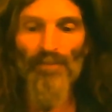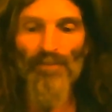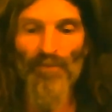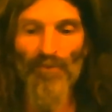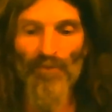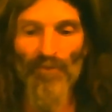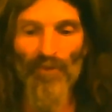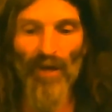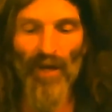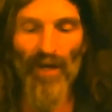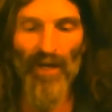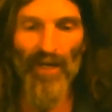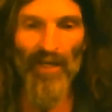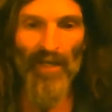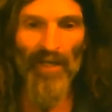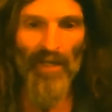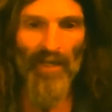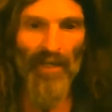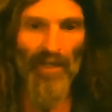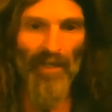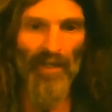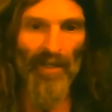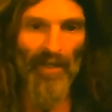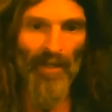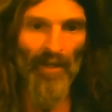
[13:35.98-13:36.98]
right
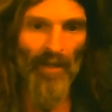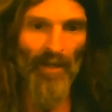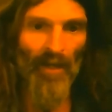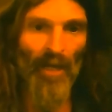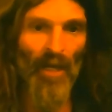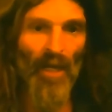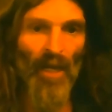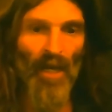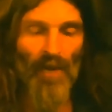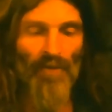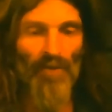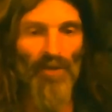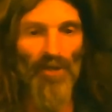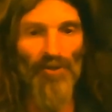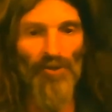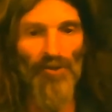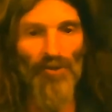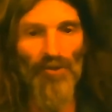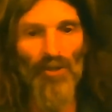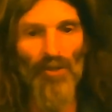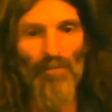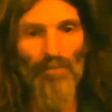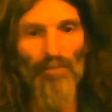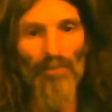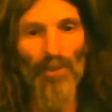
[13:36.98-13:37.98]
here. Then you
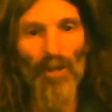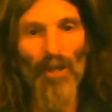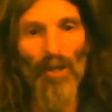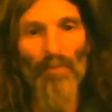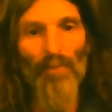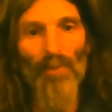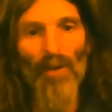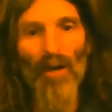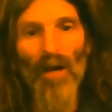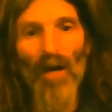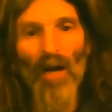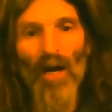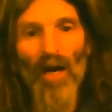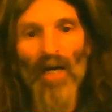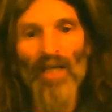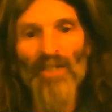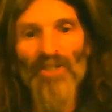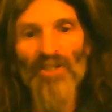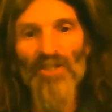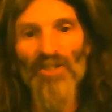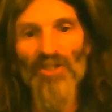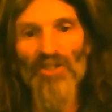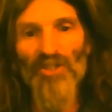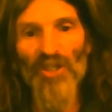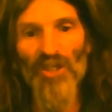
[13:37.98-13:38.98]
can pump
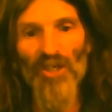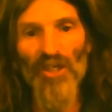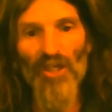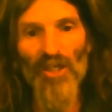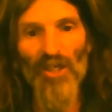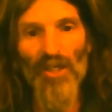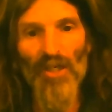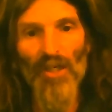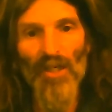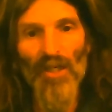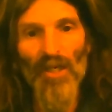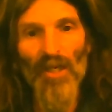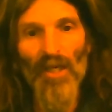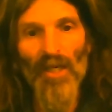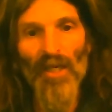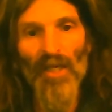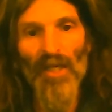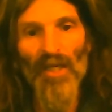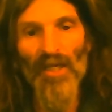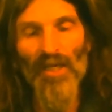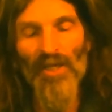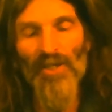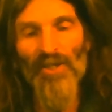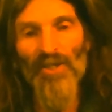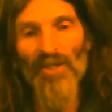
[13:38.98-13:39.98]
oxygen
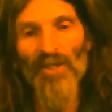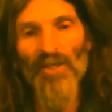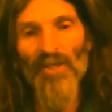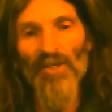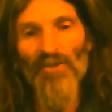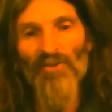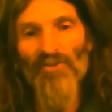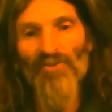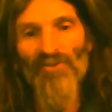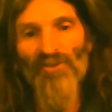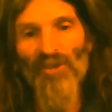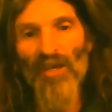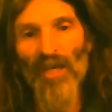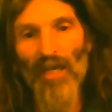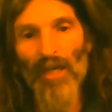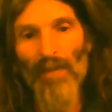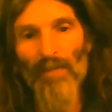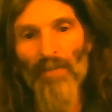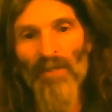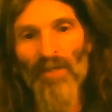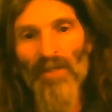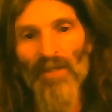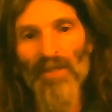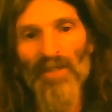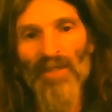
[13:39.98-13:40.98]
into this same
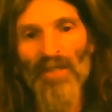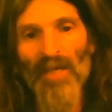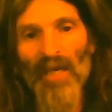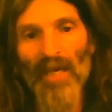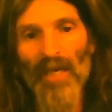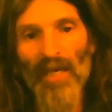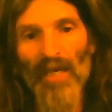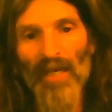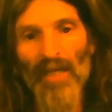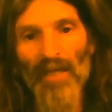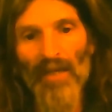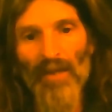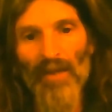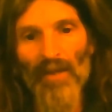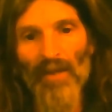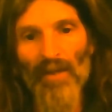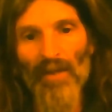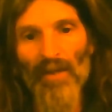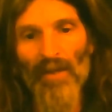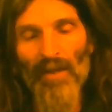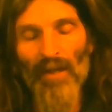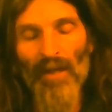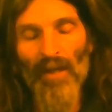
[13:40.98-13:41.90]
container